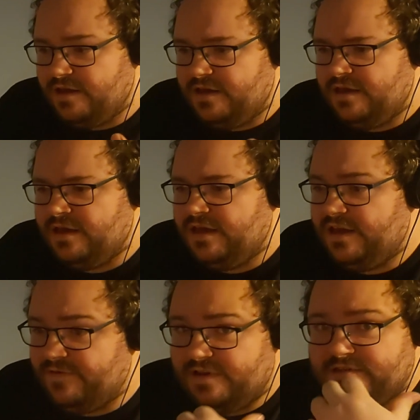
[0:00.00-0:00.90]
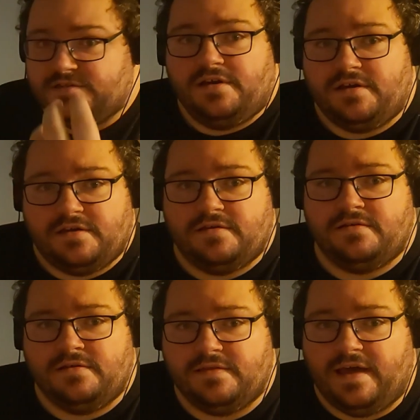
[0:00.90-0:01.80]
I mean, if it is like...
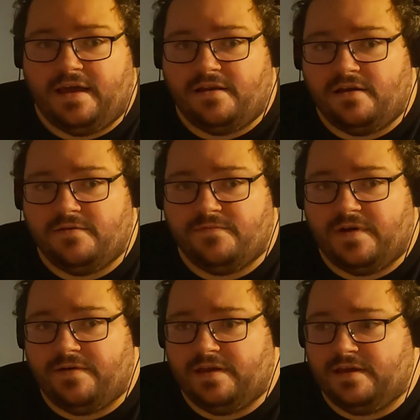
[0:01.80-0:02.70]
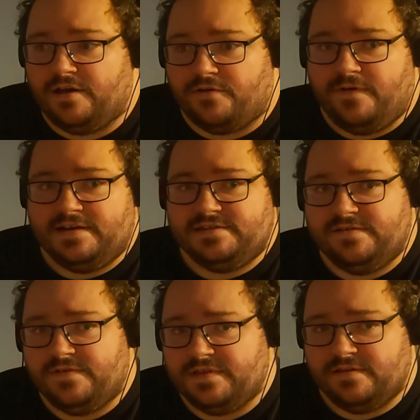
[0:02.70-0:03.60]
that like very aggressive,